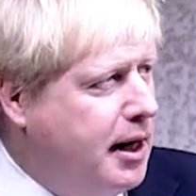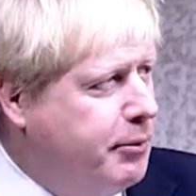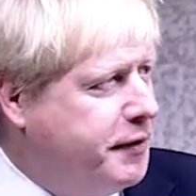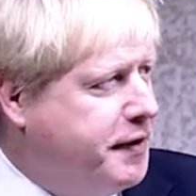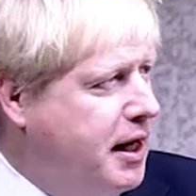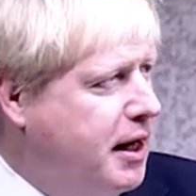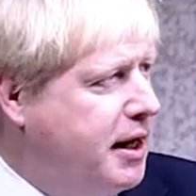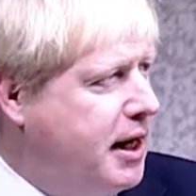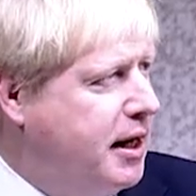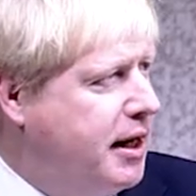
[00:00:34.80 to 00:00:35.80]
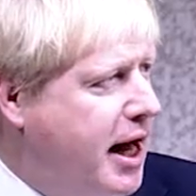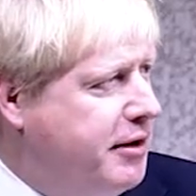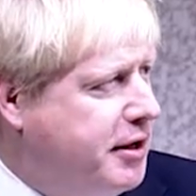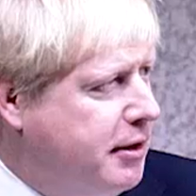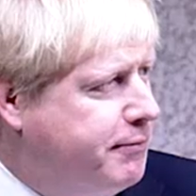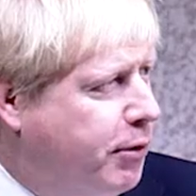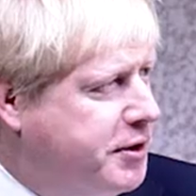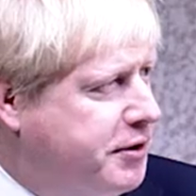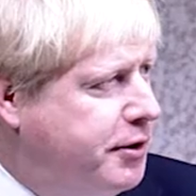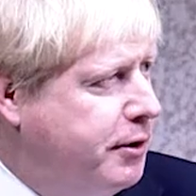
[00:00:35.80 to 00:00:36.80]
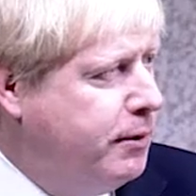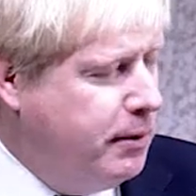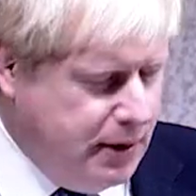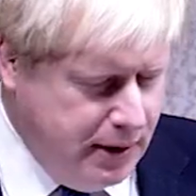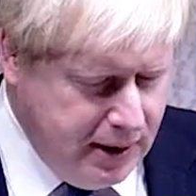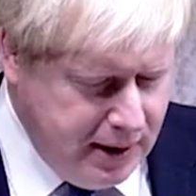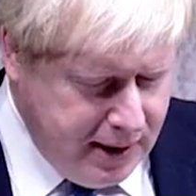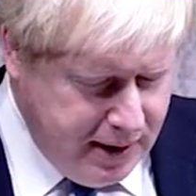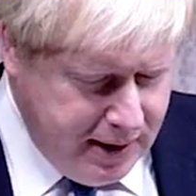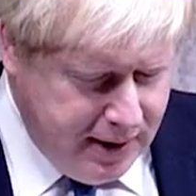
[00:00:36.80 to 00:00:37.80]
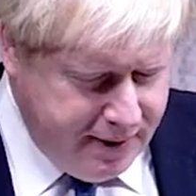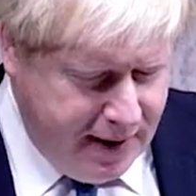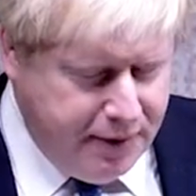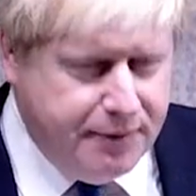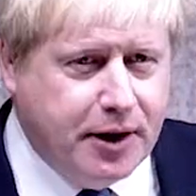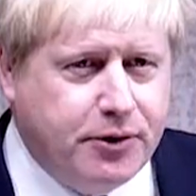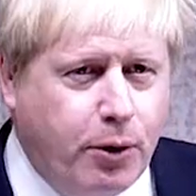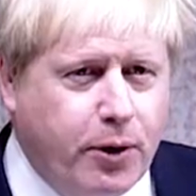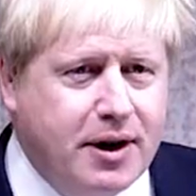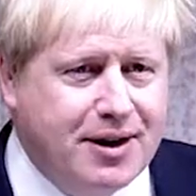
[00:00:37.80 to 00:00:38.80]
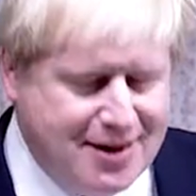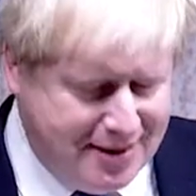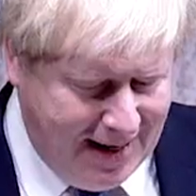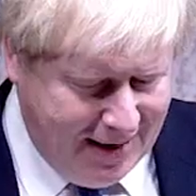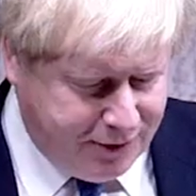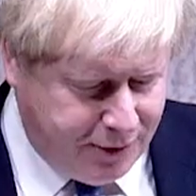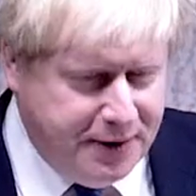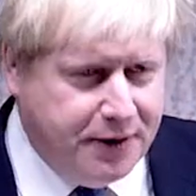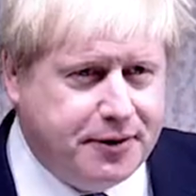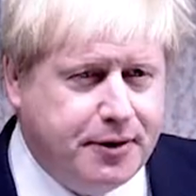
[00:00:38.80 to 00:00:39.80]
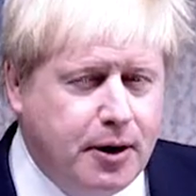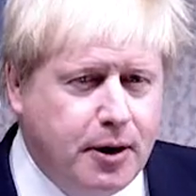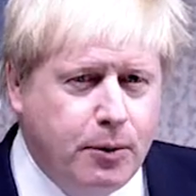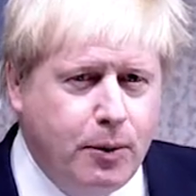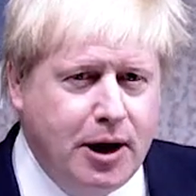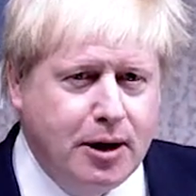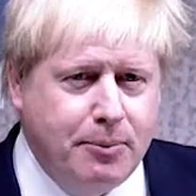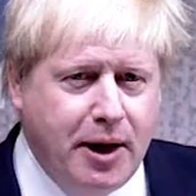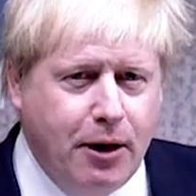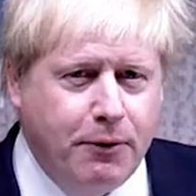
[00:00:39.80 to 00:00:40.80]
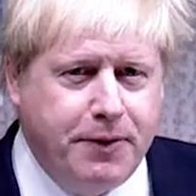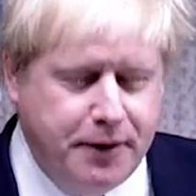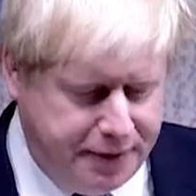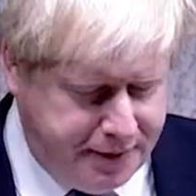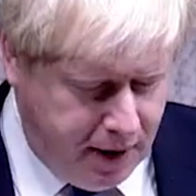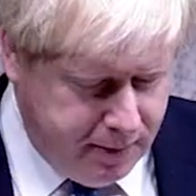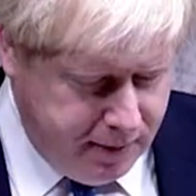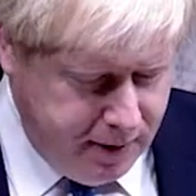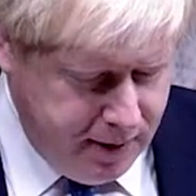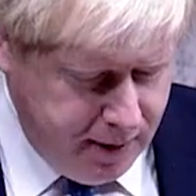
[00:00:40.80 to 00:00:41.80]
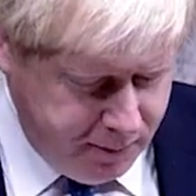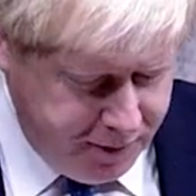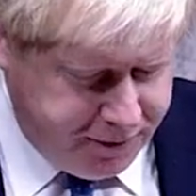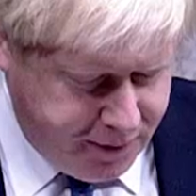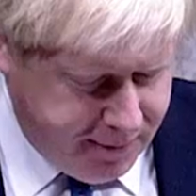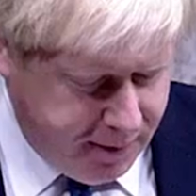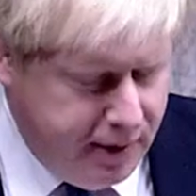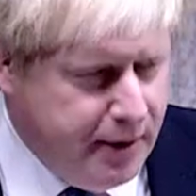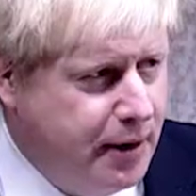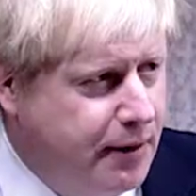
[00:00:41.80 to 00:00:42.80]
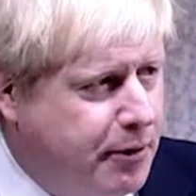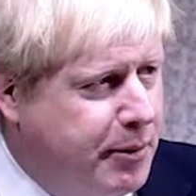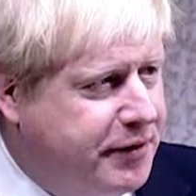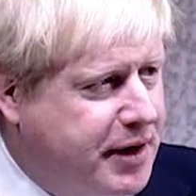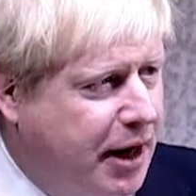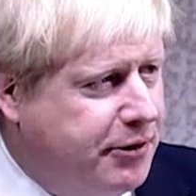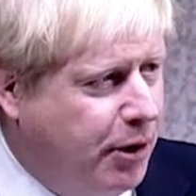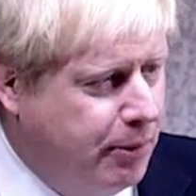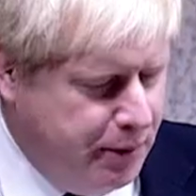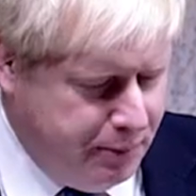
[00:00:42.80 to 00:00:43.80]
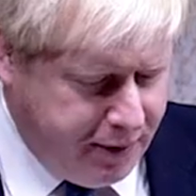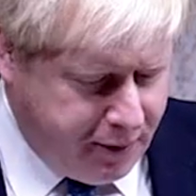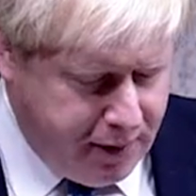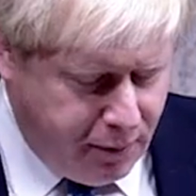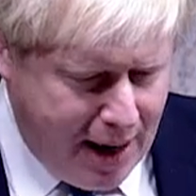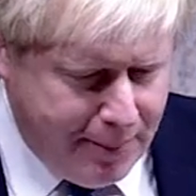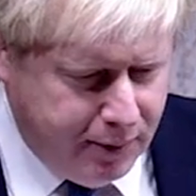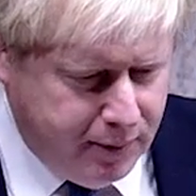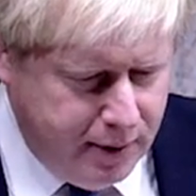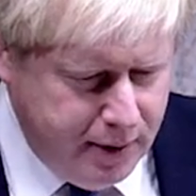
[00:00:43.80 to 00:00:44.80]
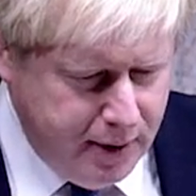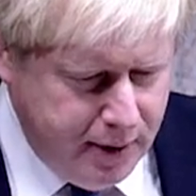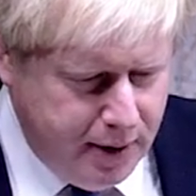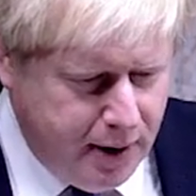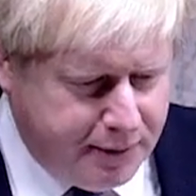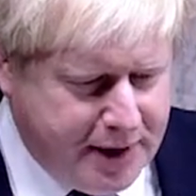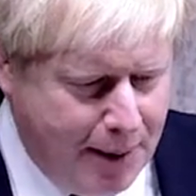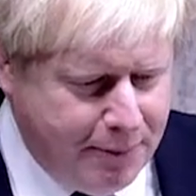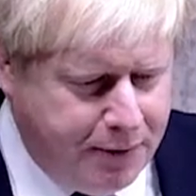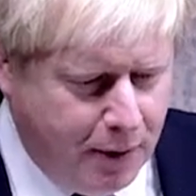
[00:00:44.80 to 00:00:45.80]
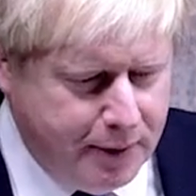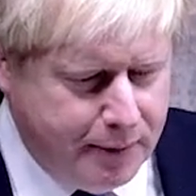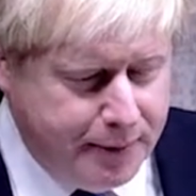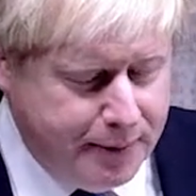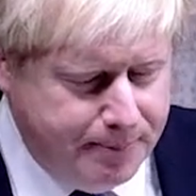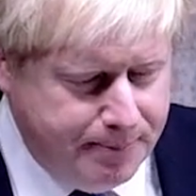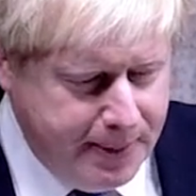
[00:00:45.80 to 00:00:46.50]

It was here in 1842 that the Victorian catastrophist William Elphinstone was driven from his cantonment with a great rabble of camp followers.